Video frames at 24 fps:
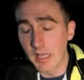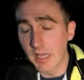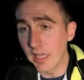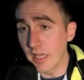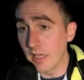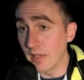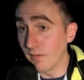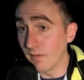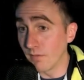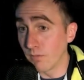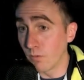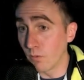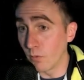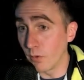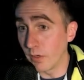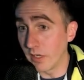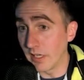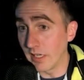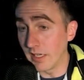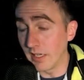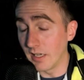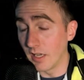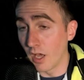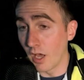if
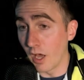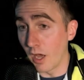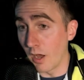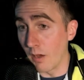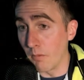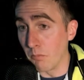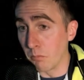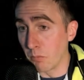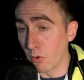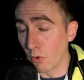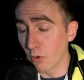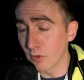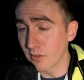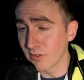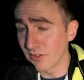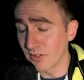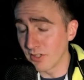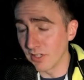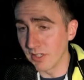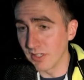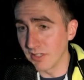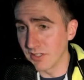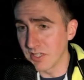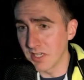we abort
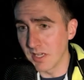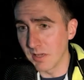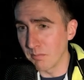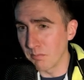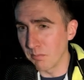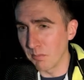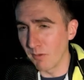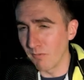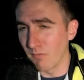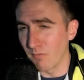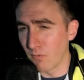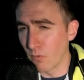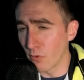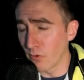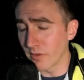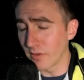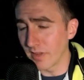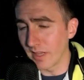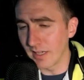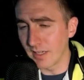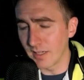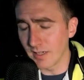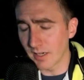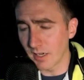the attempt before
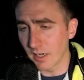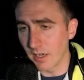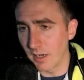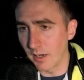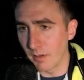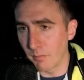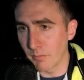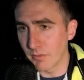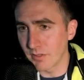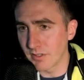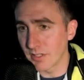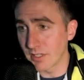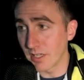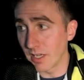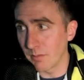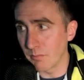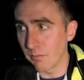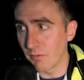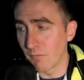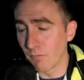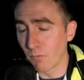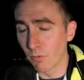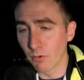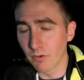they decompensate,
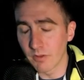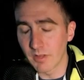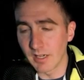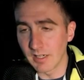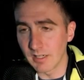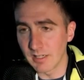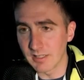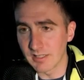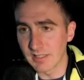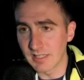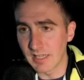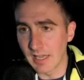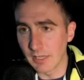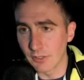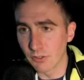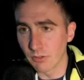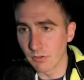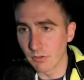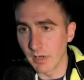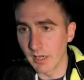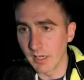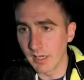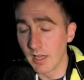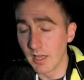before they
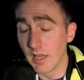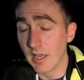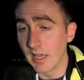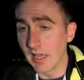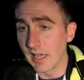desaturate,